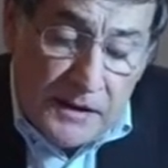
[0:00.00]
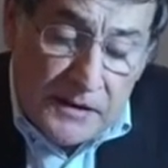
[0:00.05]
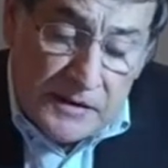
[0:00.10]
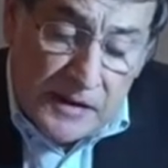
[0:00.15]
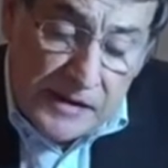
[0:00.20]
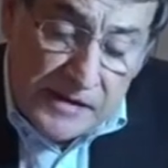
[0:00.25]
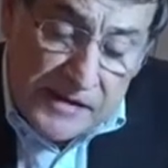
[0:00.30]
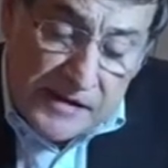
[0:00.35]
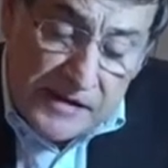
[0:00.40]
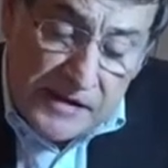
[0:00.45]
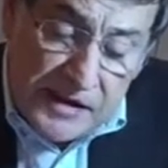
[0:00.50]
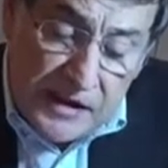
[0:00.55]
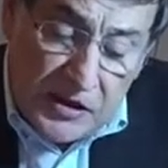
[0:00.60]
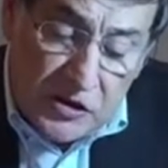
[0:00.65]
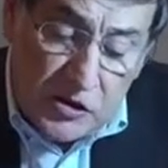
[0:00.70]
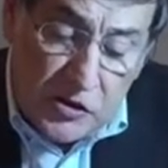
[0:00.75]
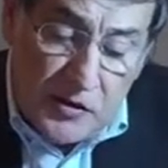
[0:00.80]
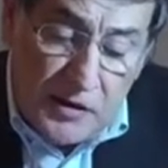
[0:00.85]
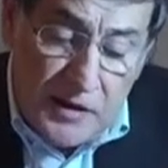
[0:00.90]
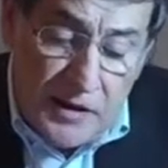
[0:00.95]

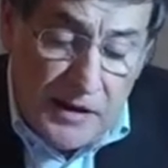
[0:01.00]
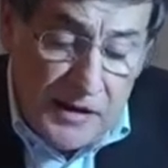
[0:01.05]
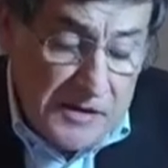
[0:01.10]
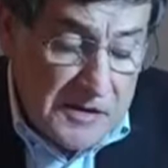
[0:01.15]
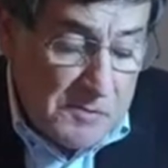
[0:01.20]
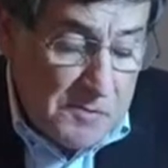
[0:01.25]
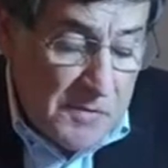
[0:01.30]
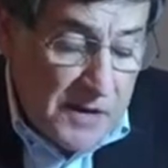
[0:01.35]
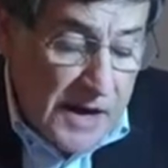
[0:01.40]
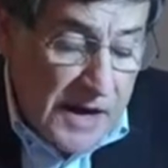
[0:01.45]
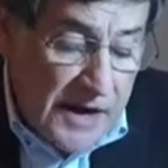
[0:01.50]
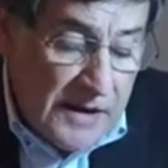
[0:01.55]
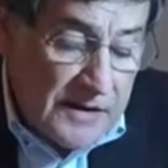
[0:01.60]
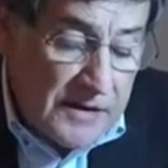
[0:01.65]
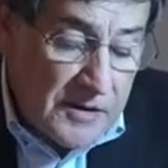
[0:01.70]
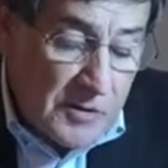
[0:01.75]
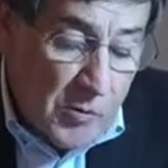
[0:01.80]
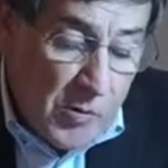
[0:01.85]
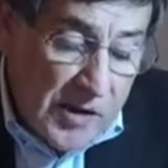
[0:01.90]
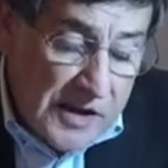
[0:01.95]
Transnationalism and
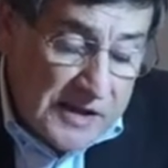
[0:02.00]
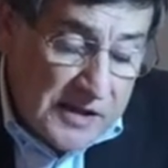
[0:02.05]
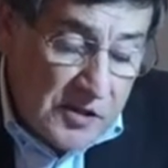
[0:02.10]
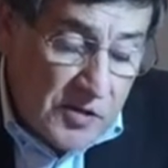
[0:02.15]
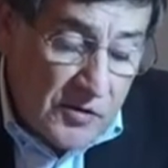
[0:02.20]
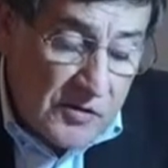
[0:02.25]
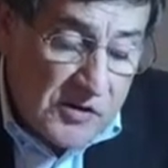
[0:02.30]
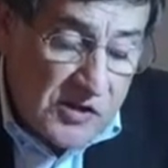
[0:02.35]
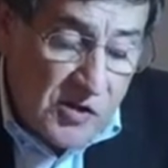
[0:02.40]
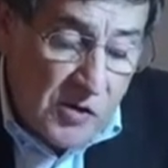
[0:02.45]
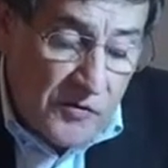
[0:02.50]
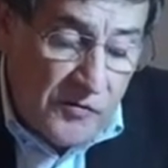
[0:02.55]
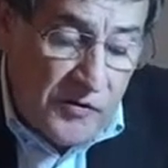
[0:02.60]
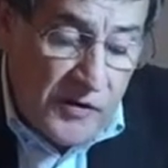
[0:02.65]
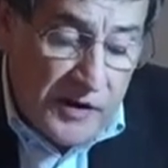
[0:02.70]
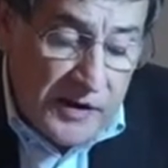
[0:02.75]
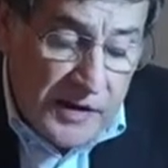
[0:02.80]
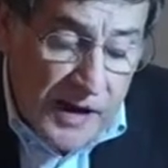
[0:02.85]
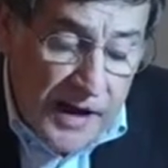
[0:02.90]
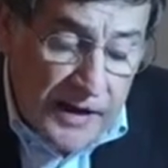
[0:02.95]
the Questions of
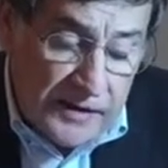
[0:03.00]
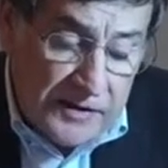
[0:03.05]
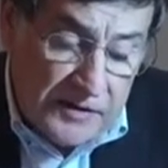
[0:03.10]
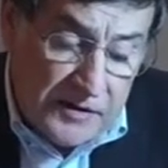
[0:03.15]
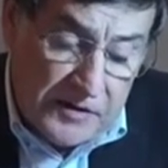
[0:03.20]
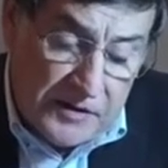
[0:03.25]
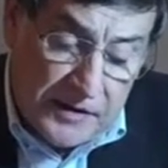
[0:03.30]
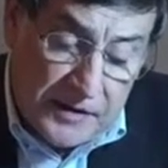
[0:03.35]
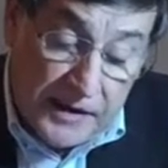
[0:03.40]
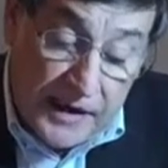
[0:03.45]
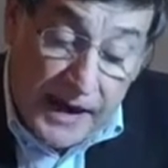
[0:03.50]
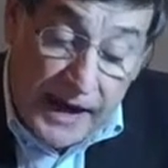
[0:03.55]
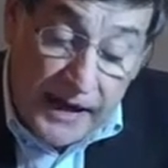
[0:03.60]
Identity.